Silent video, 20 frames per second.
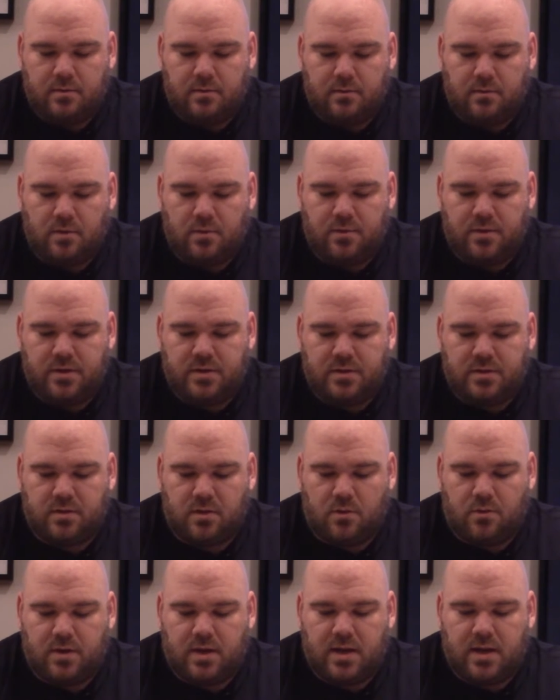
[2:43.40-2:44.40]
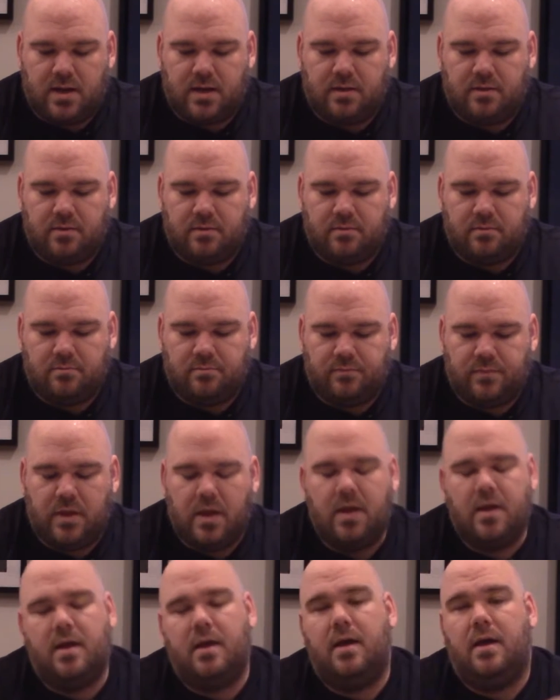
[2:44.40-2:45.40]
Lodi.
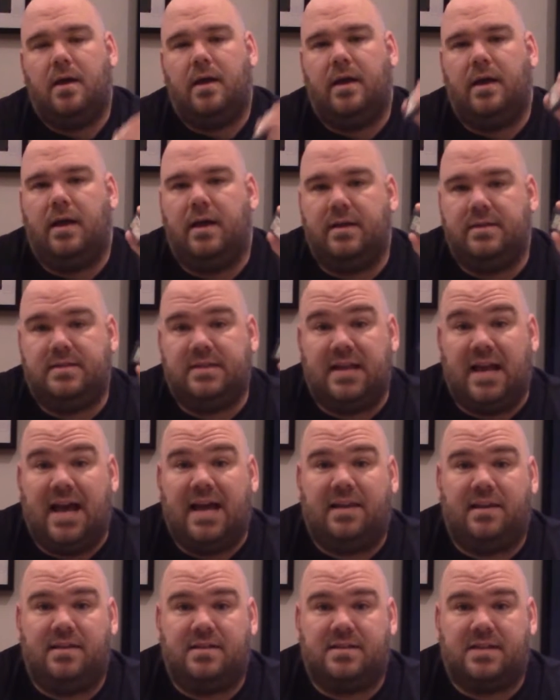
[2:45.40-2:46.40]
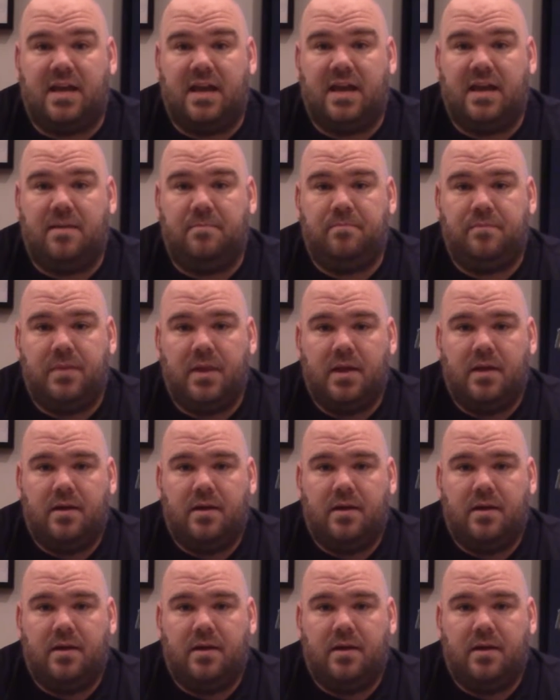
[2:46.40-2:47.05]
It's an Atlas game.